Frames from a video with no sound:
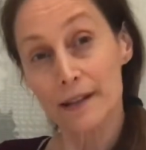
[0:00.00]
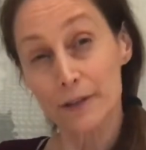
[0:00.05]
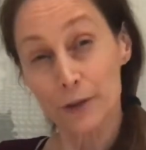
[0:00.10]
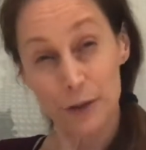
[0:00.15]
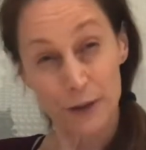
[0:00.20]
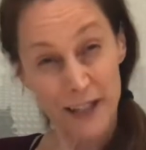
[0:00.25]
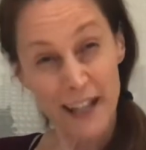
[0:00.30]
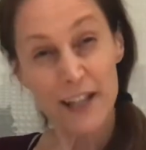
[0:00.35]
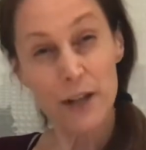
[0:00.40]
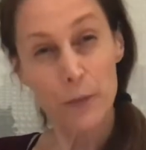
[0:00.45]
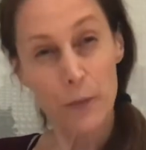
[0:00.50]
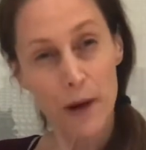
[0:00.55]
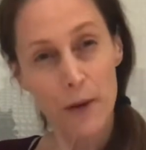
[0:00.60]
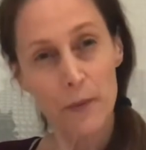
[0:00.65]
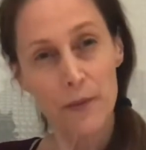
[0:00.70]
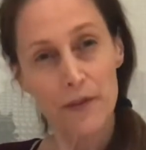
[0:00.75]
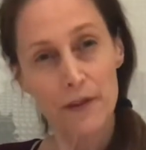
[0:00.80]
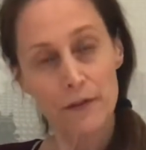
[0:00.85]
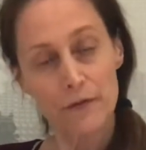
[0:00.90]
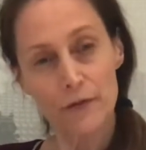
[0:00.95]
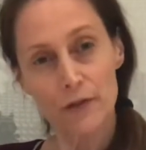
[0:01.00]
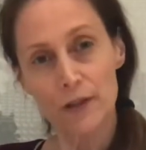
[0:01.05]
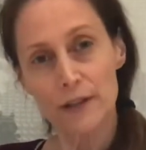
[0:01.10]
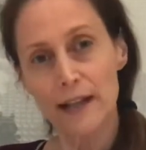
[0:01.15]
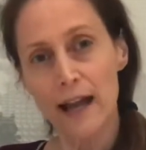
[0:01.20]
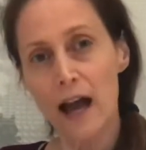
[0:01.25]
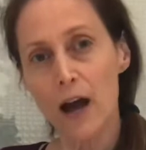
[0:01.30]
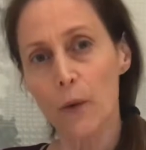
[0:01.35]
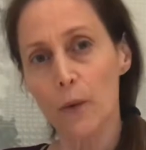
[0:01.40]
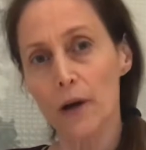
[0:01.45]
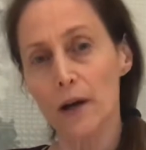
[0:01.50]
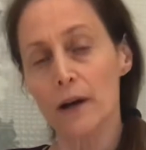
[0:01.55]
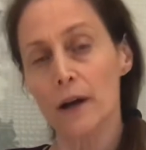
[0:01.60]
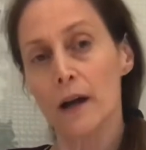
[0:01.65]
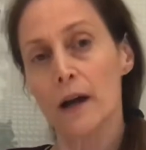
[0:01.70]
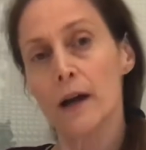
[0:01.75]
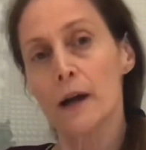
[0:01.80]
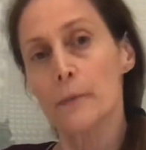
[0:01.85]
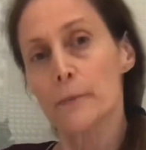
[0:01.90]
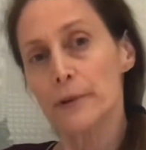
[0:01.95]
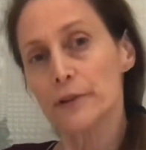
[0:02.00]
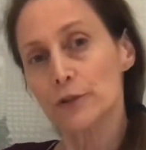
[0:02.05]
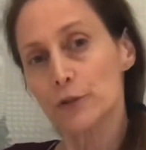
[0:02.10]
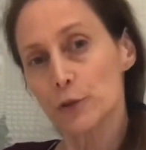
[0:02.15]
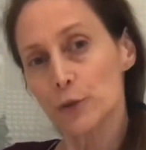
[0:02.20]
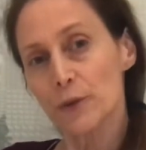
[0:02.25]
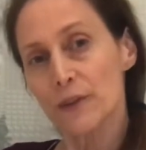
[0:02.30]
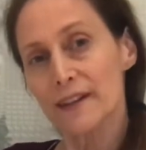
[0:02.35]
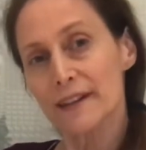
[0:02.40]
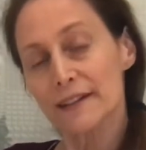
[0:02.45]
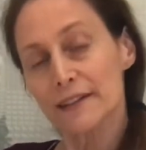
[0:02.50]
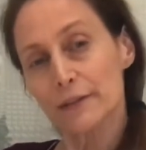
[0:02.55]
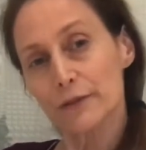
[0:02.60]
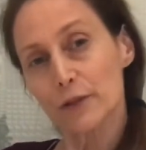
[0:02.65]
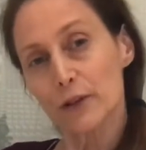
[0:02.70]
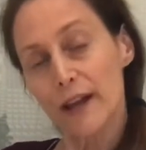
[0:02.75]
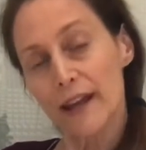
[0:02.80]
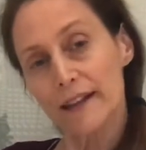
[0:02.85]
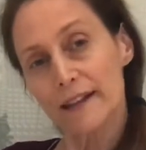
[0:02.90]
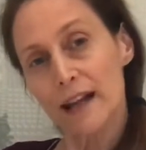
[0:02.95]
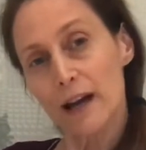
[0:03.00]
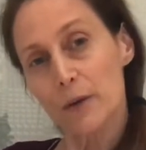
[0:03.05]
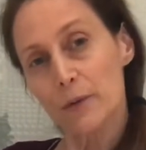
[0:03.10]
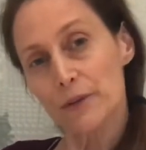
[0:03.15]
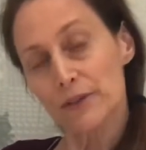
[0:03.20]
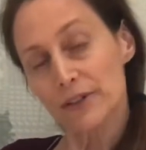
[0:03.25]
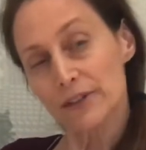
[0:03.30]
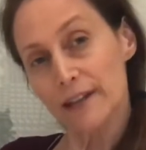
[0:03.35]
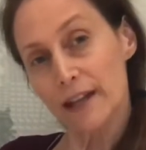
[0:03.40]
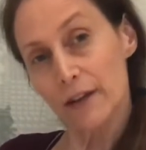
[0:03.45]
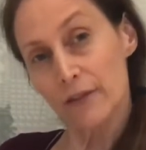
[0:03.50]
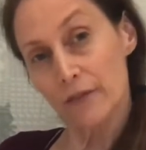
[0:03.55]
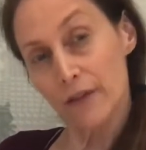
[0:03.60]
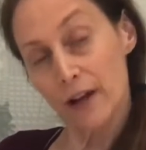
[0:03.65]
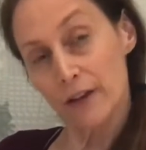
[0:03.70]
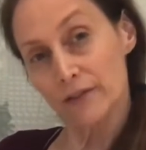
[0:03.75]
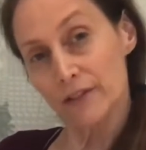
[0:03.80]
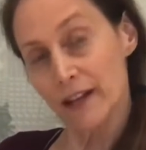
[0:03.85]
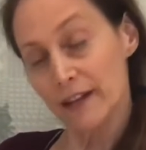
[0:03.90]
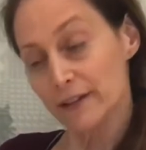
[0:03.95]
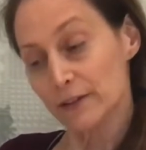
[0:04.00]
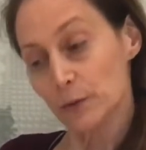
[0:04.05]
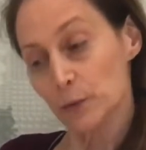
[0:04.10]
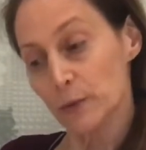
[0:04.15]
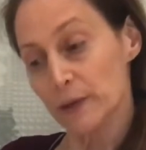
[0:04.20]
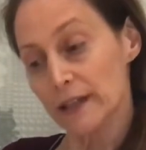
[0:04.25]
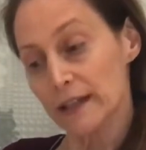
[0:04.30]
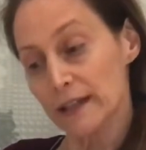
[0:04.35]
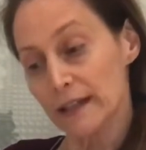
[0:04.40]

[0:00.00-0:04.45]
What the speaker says: You'll get away with it for an hour, but do this for 8 hours a day, 5 days a week,